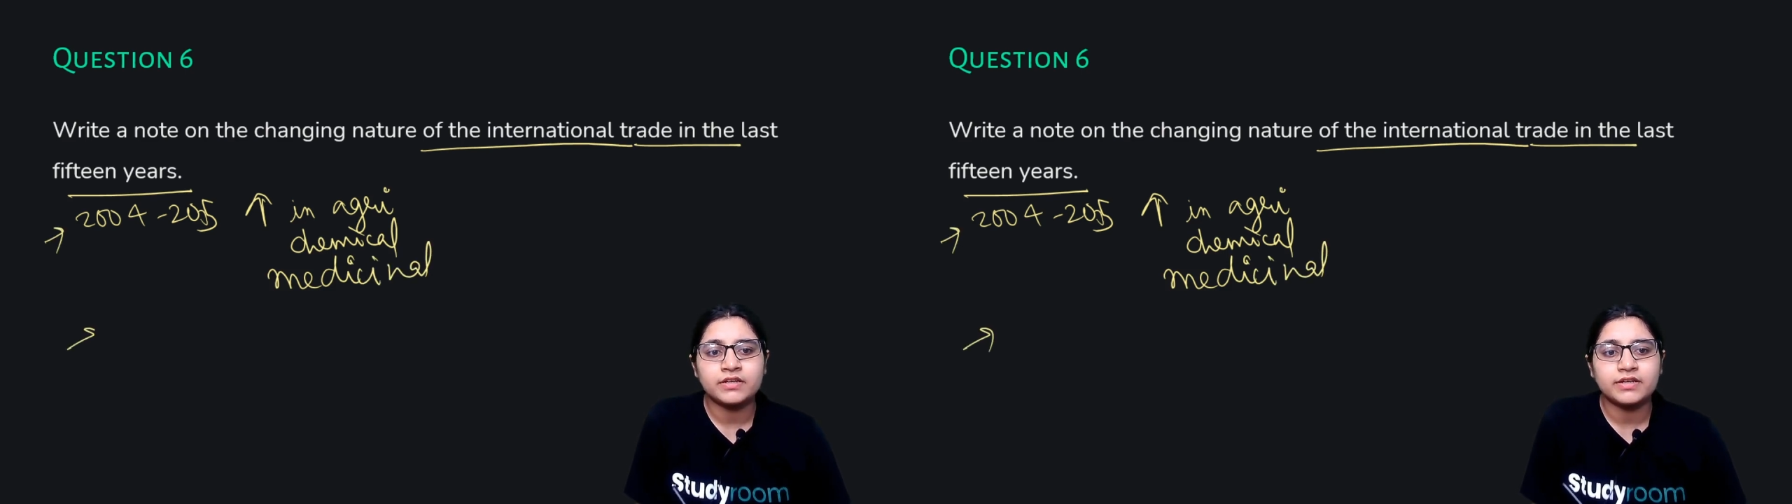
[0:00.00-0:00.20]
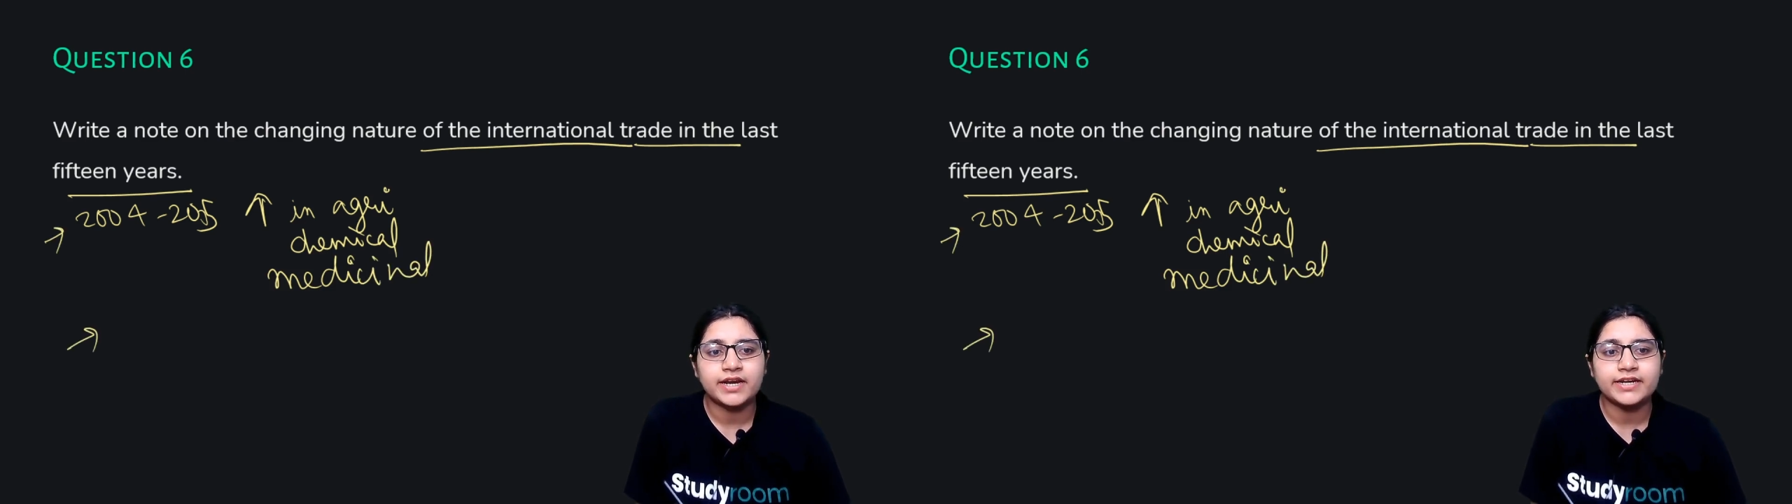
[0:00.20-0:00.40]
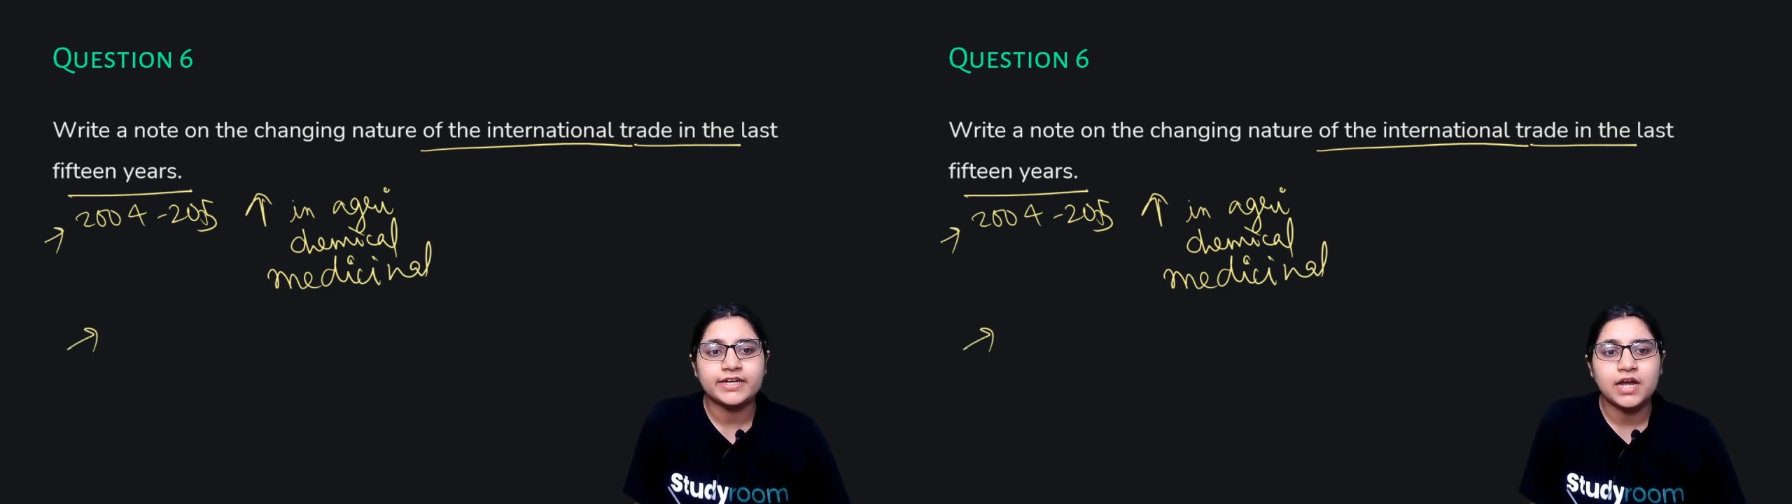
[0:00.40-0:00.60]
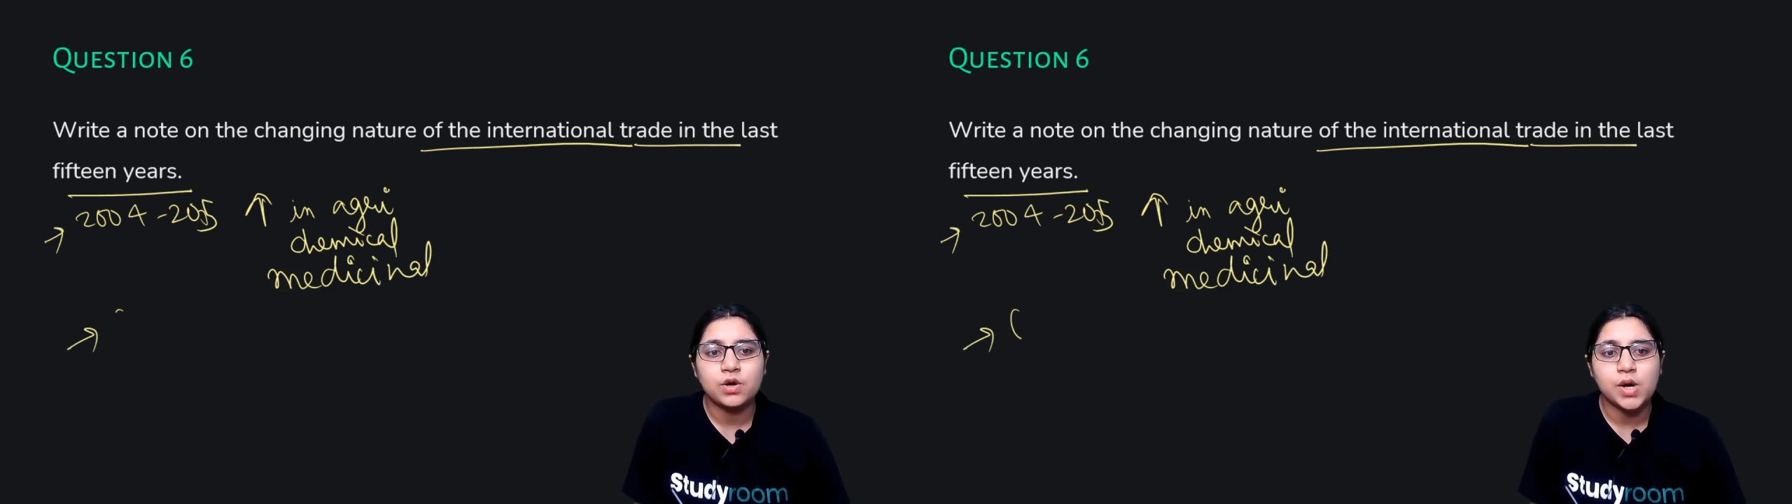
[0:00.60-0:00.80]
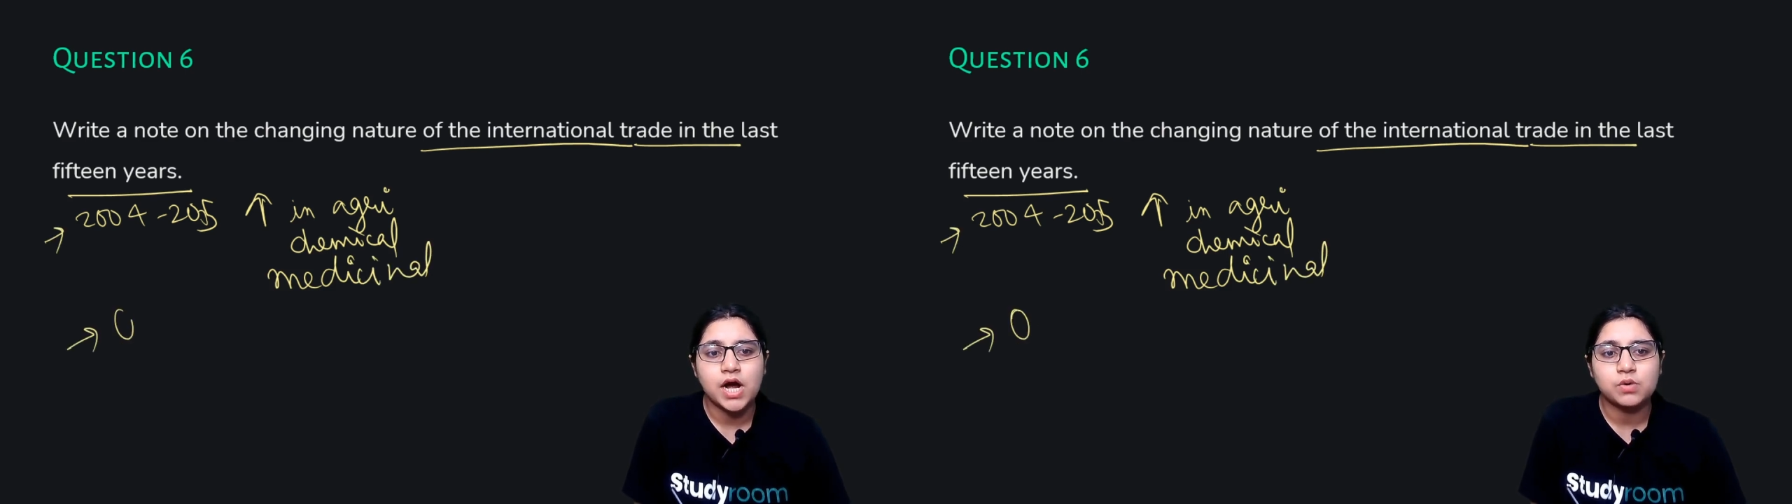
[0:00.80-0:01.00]
right now
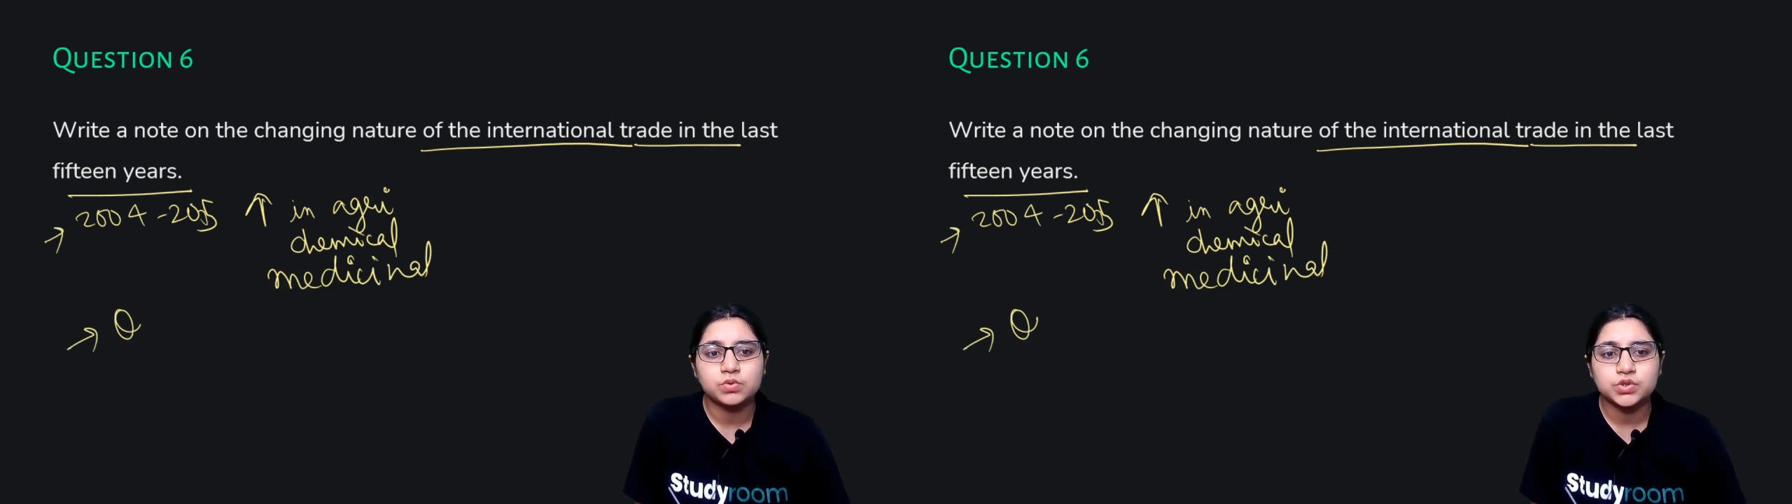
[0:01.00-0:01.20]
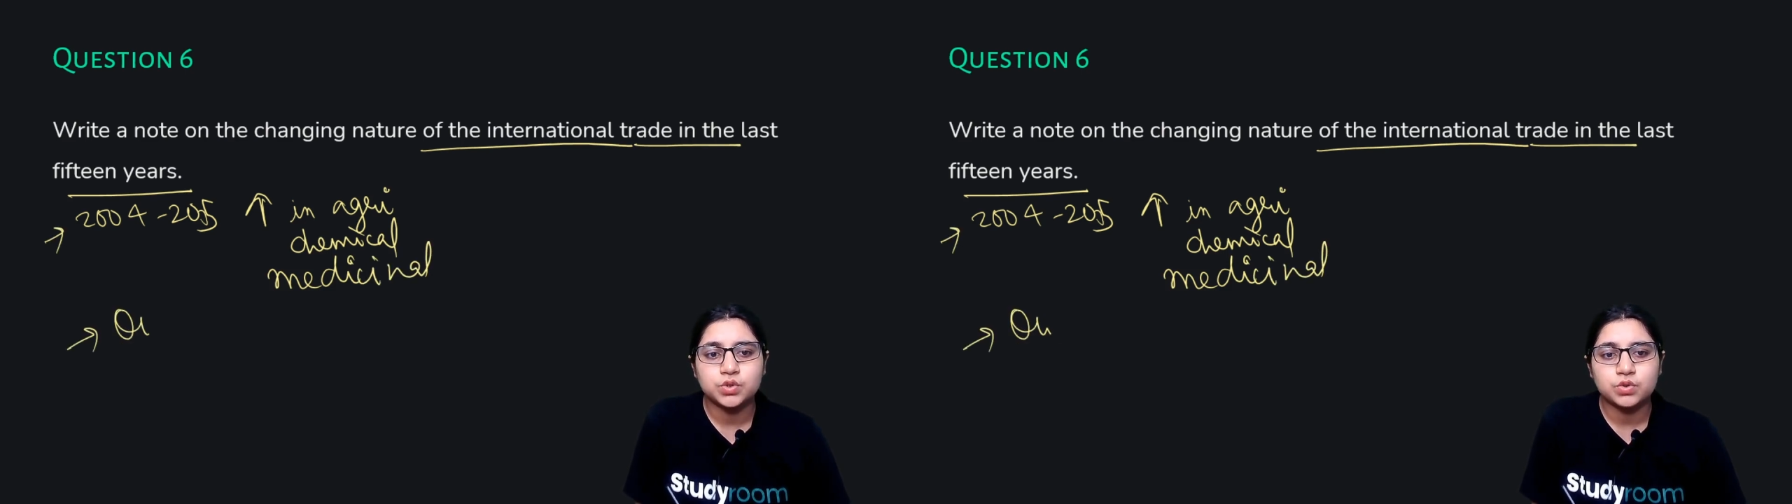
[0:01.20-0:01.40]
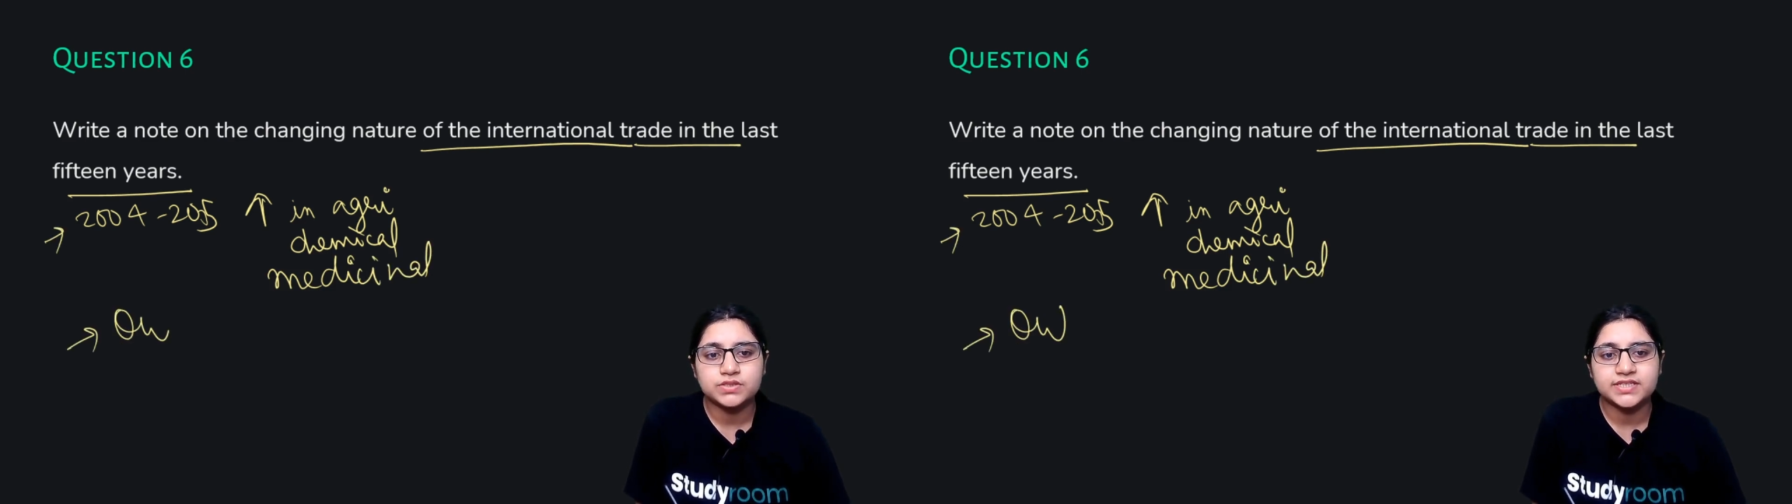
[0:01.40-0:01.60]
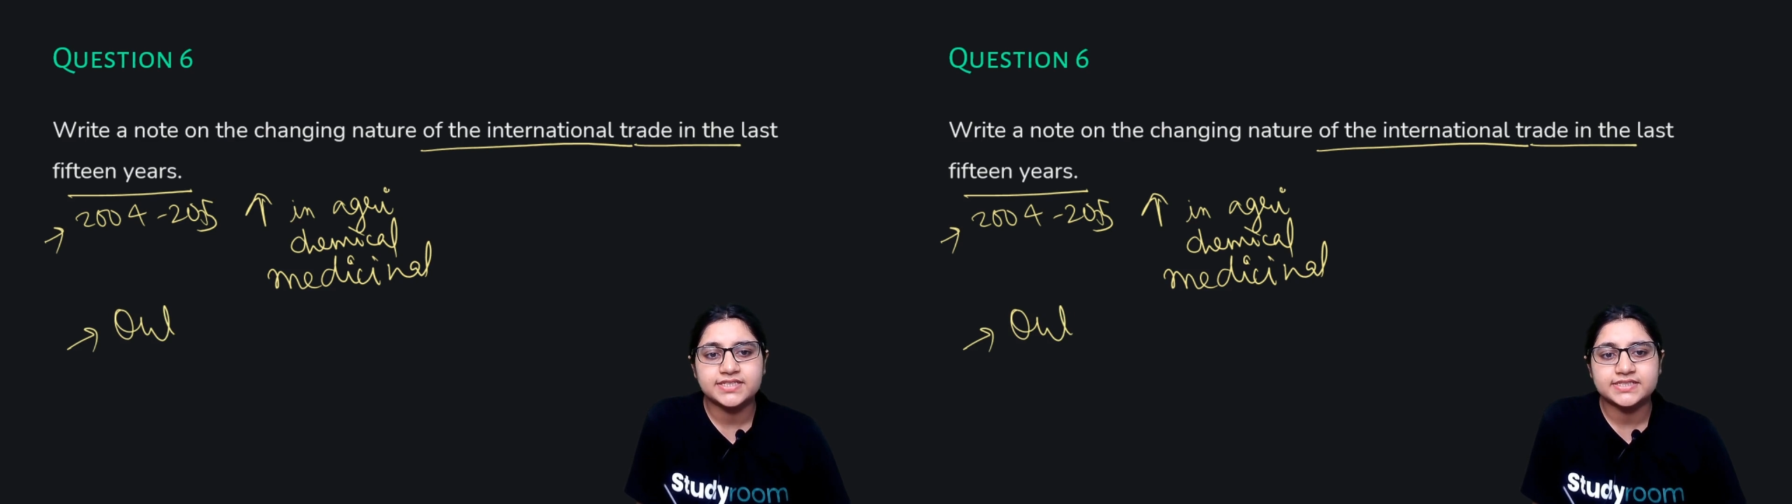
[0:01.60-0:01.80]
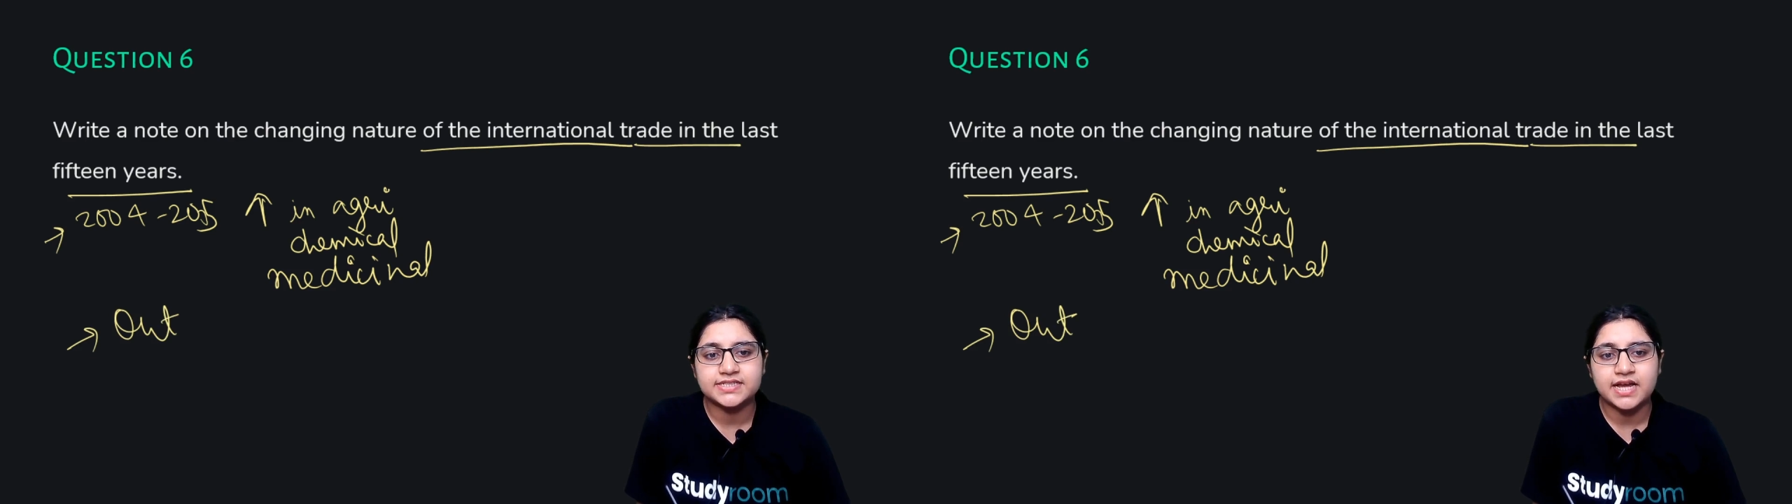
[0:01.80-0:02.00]
outsourcing
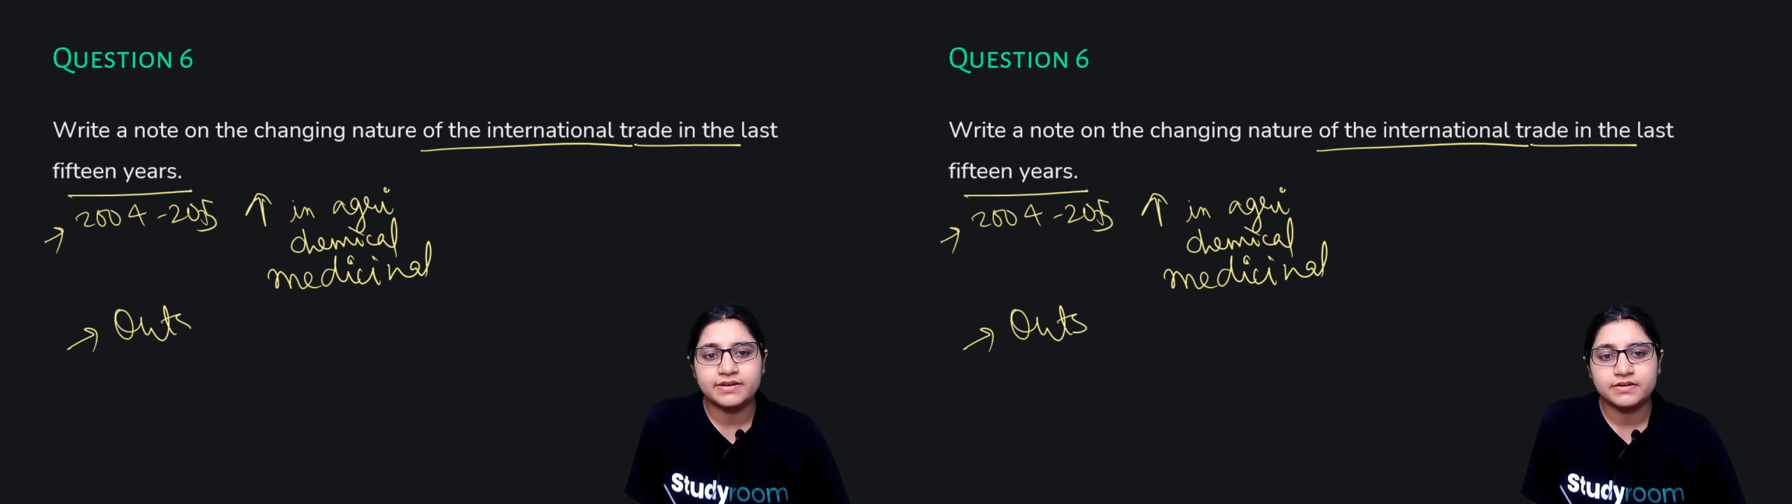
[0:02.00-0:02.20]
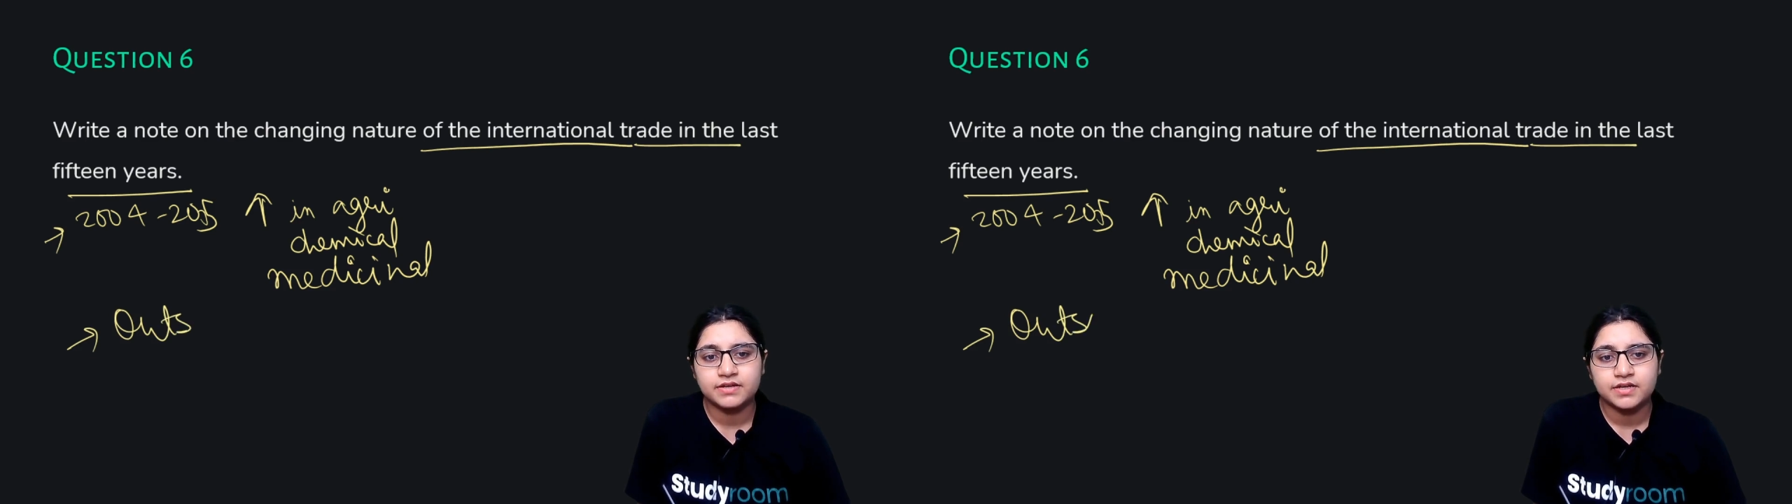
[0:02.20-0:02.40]
is done.